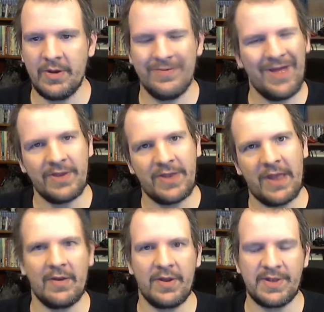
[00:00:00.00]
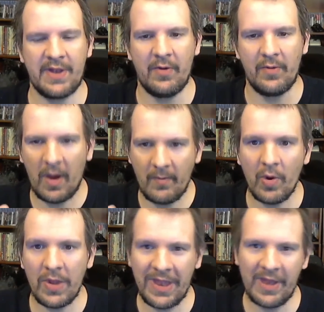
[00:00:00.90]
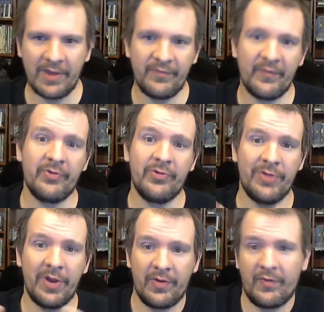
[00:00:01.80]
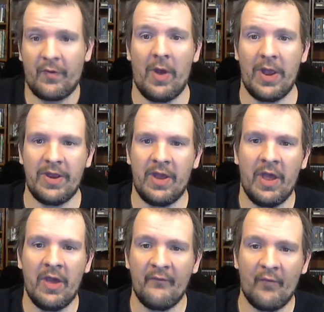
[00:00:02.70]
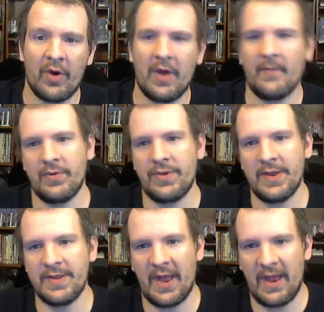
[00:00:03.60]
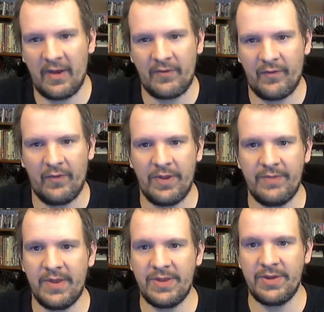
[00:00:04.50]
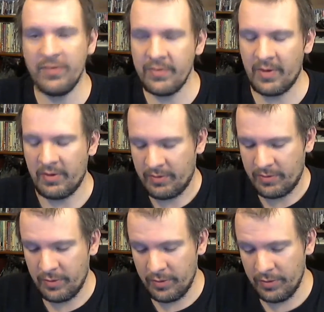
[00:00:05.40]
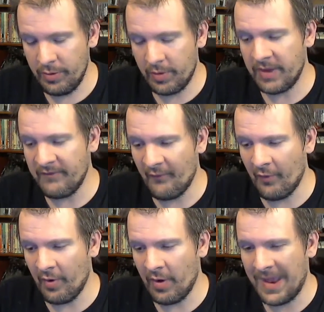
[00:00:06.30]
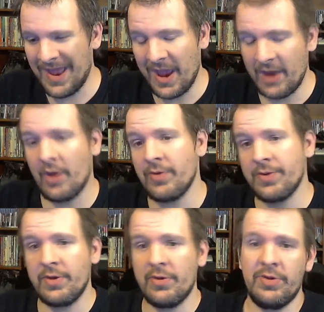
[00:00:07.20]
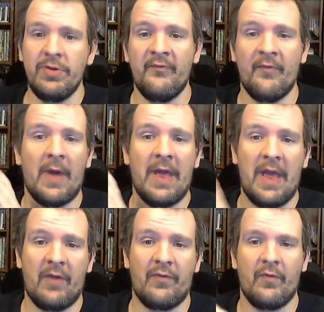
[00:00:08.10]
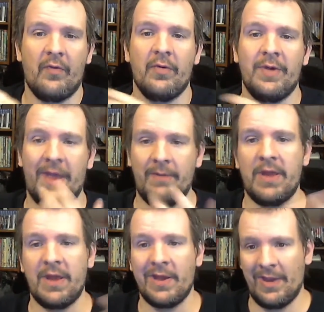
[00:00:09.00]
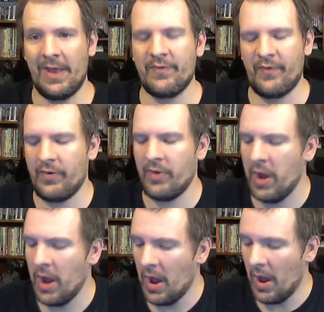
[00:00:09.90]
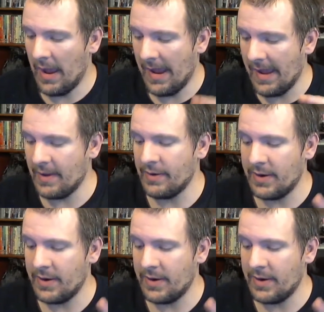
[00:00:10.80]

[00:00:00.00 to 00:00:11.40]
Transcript: technically so. I more or less just did a trade for a couple of things I actually been looking for, and honestly could use for my actual gaming collection. And